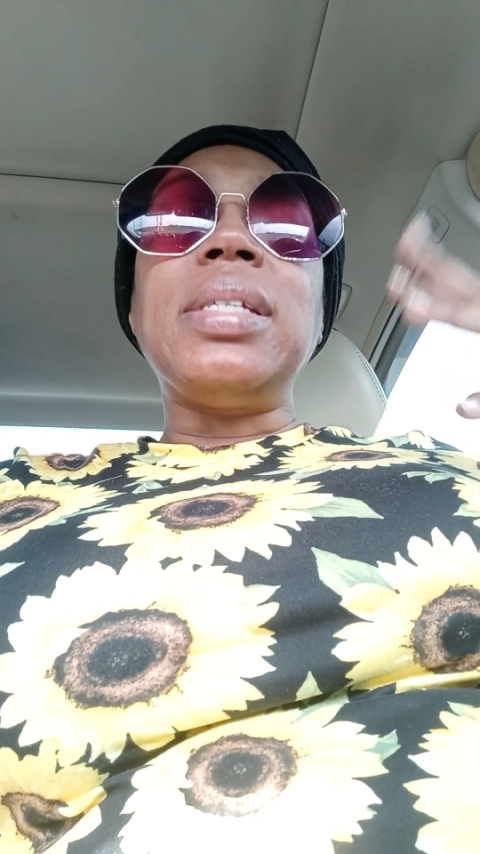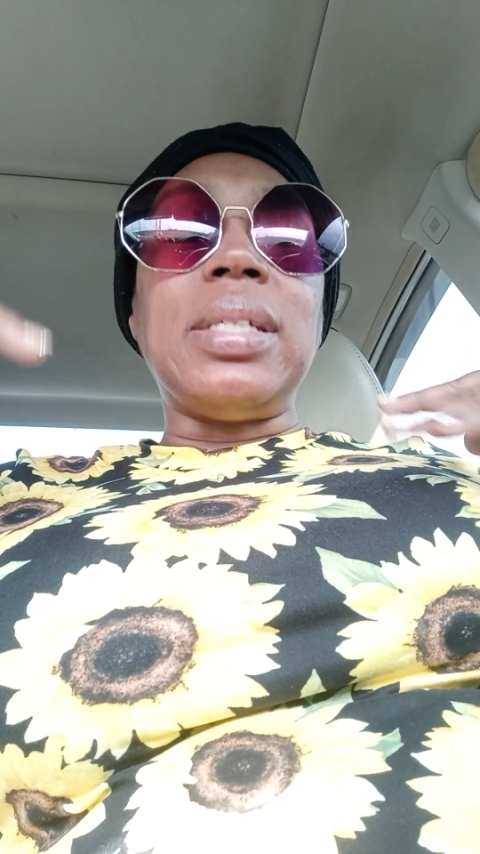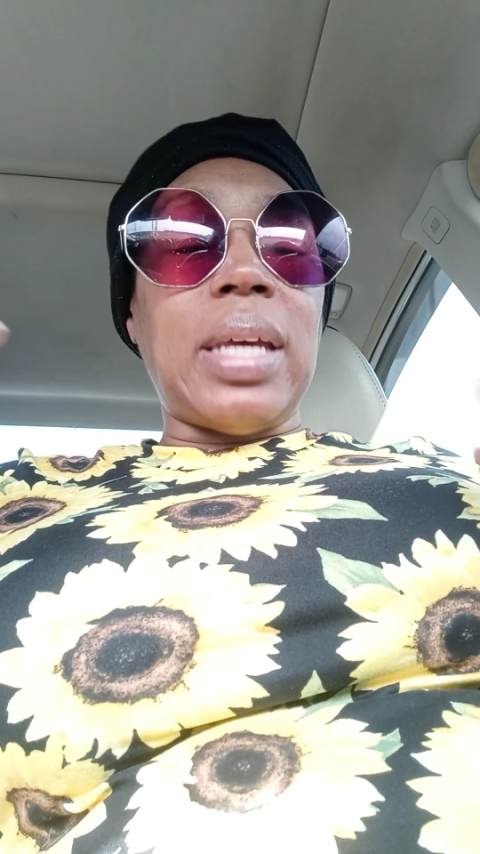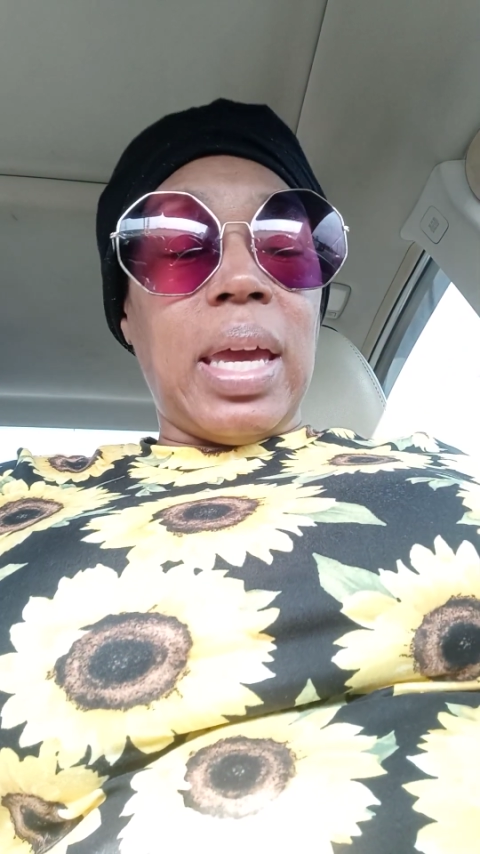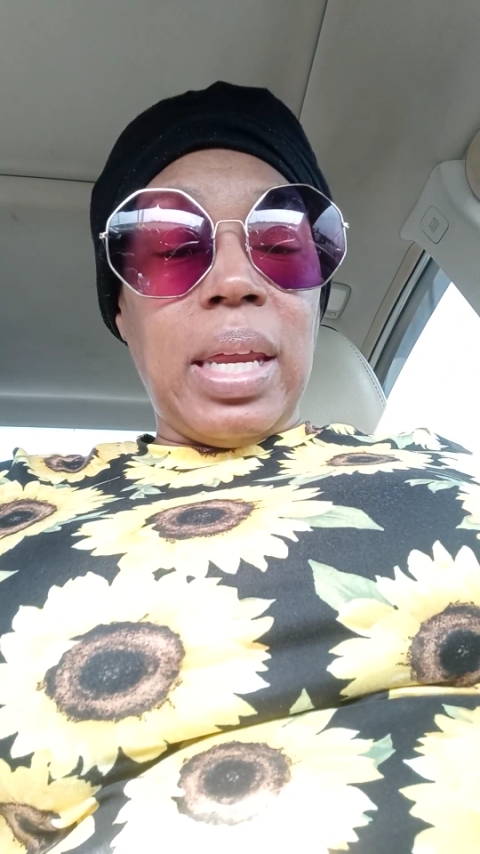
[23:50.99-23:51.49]

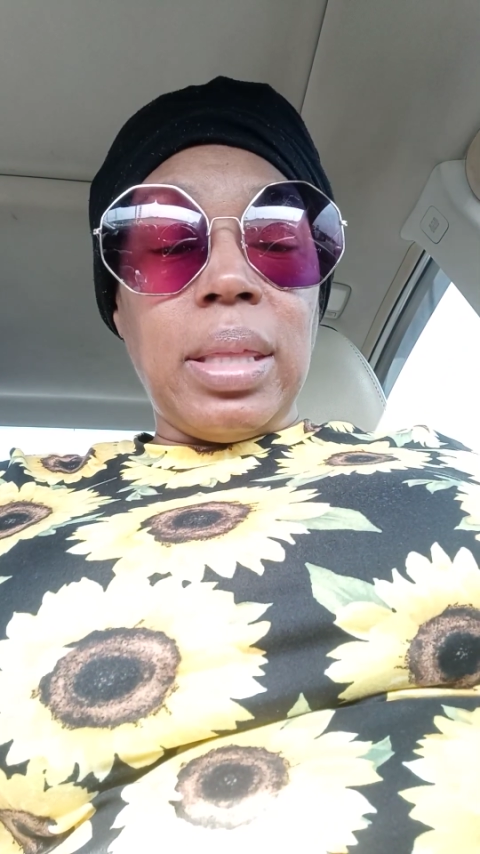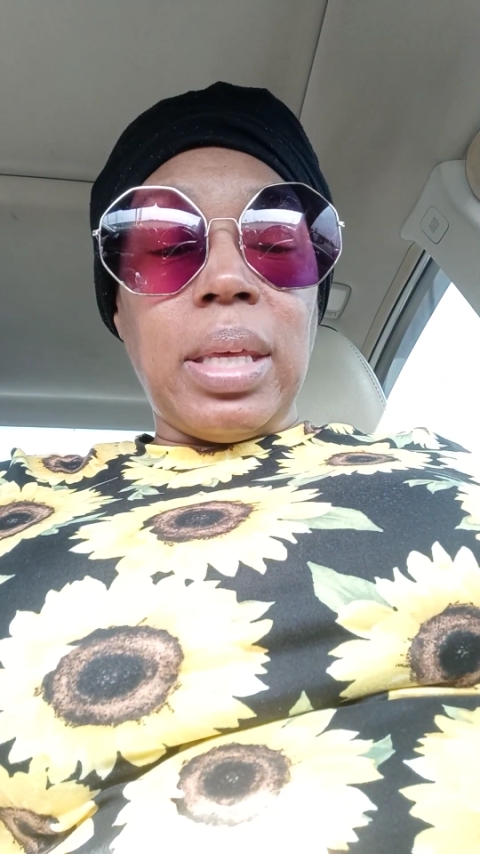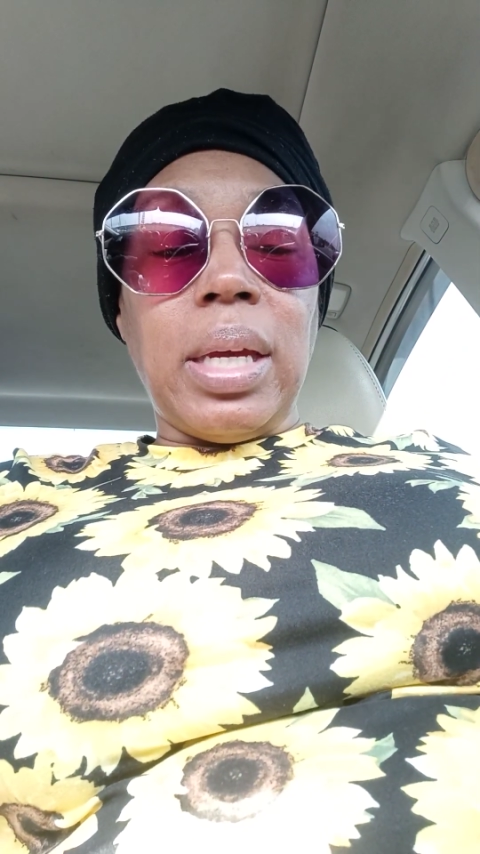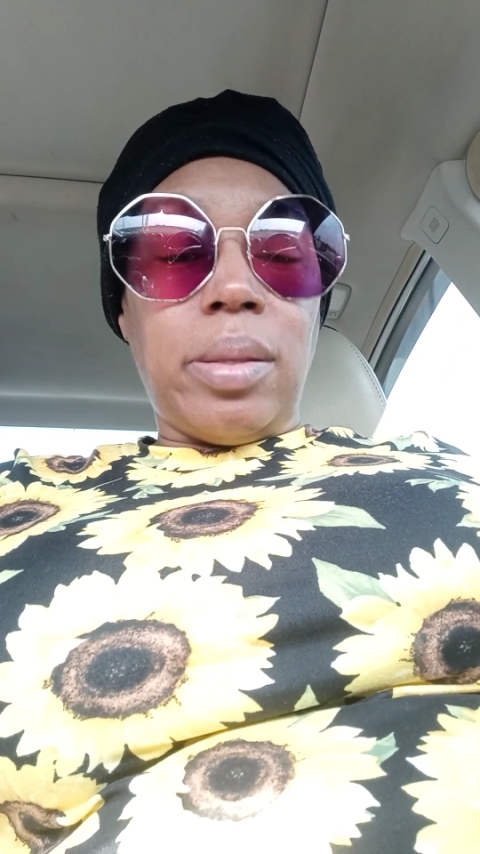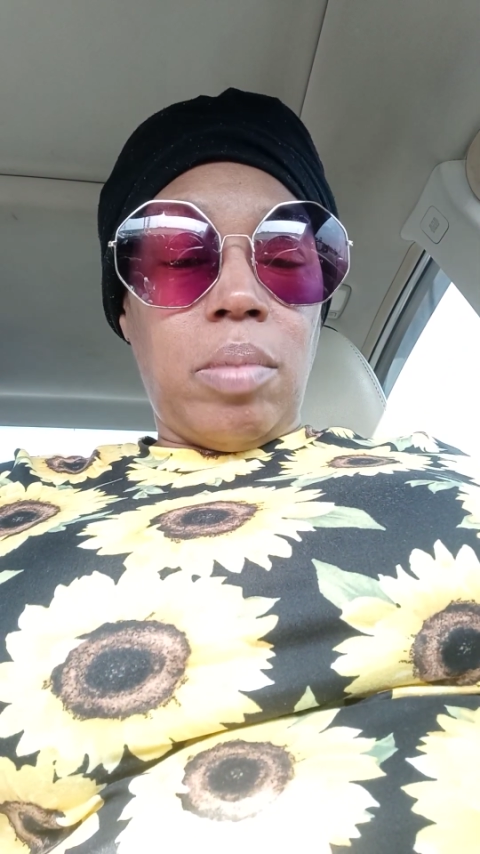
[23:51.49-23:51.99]
to say
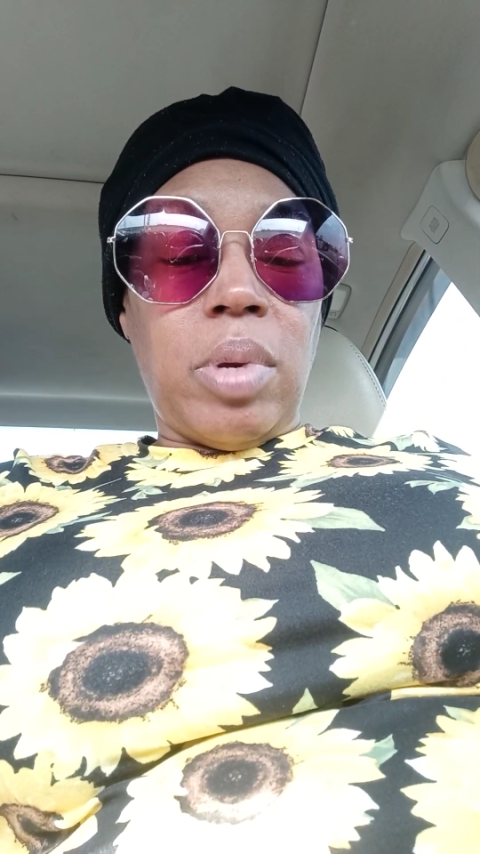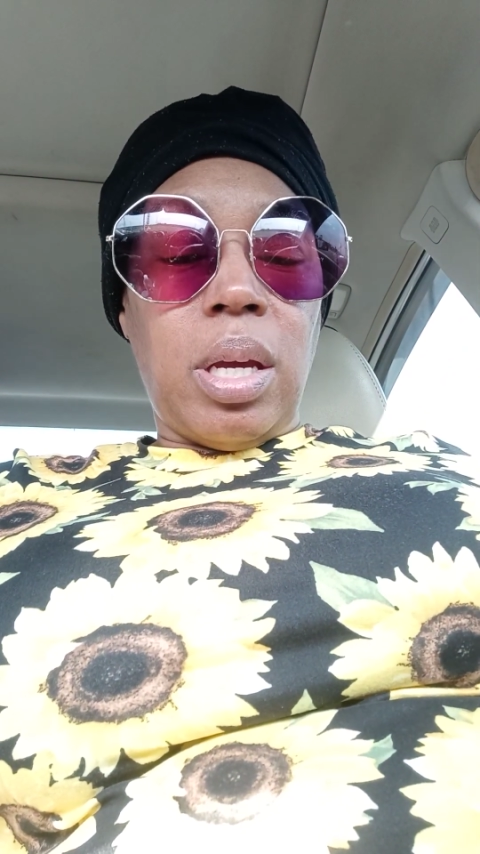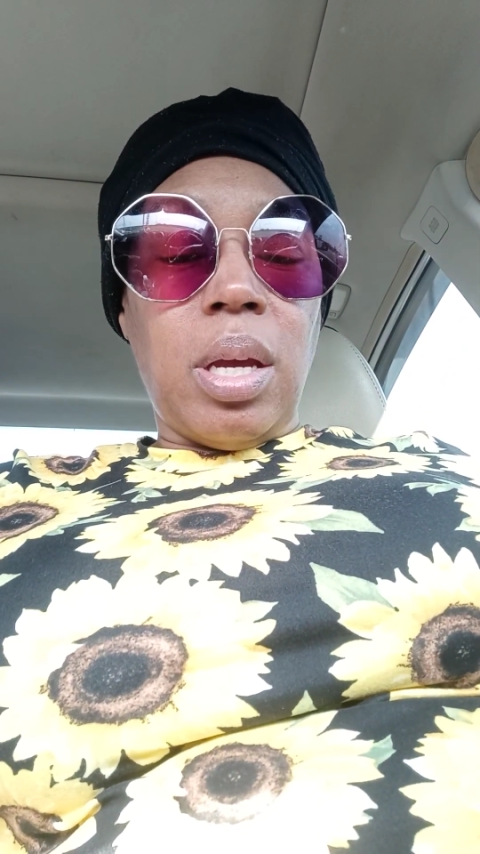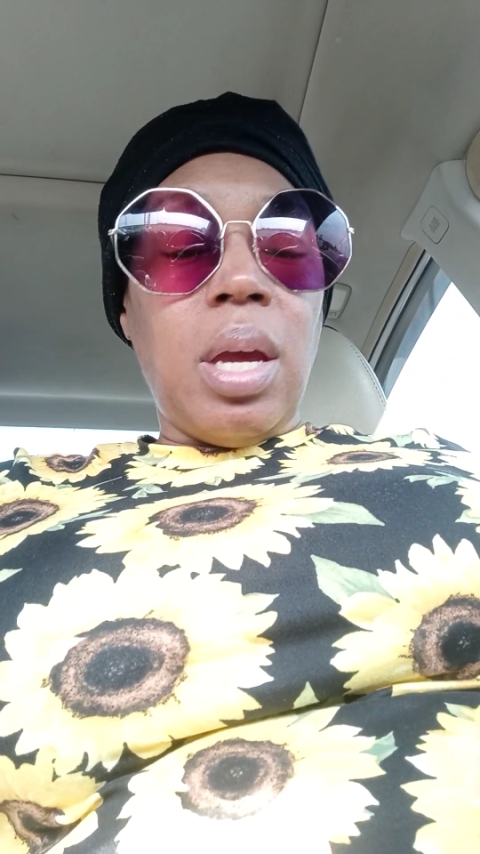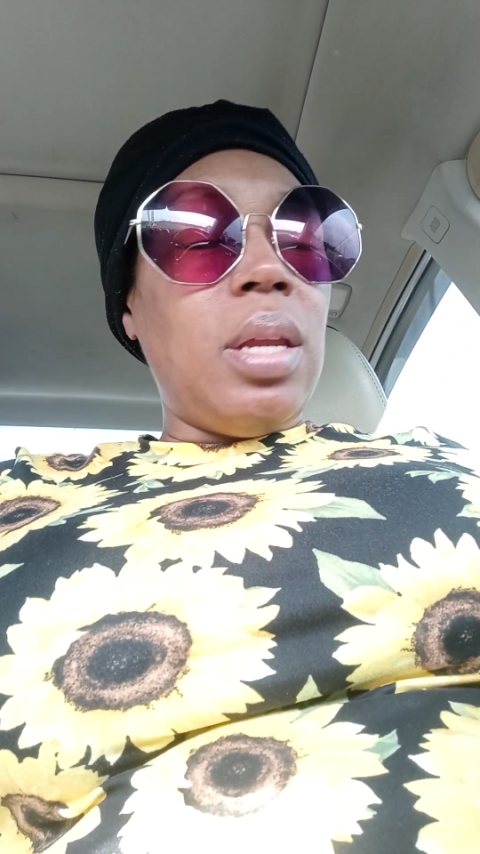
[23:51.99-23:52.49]
anything to
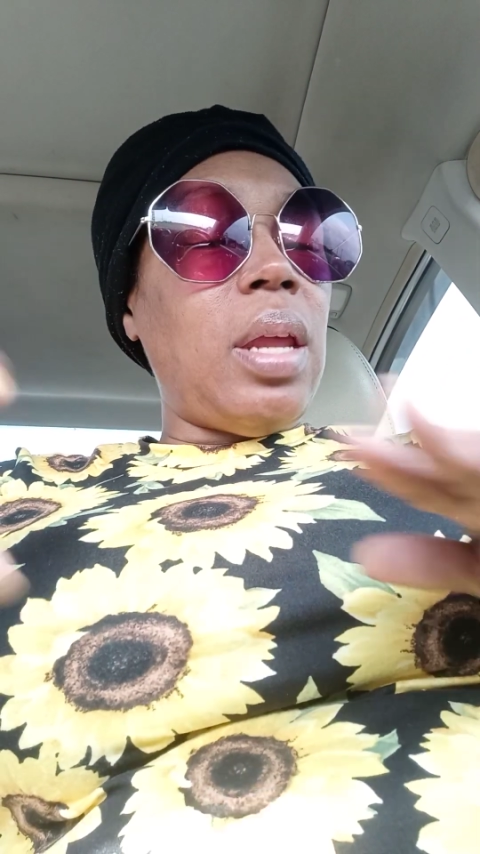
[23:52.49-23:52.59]
me